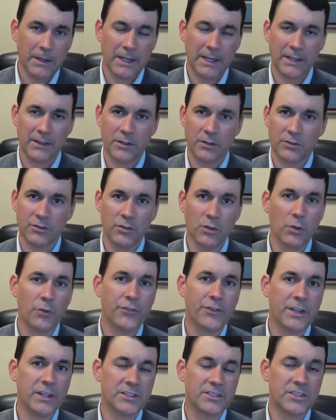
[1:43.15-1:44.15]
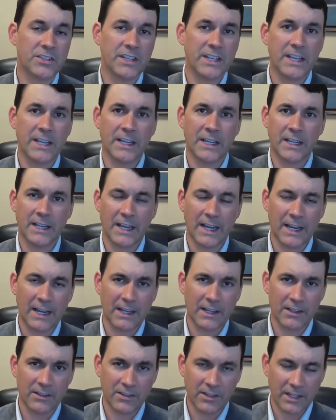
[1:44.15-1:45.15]
and there's no such thing
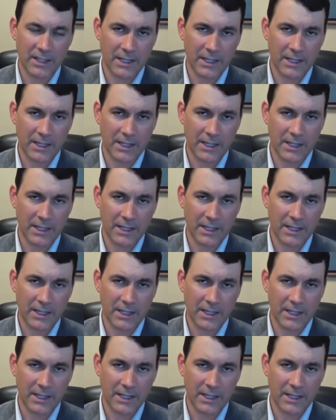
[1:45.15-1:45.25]
as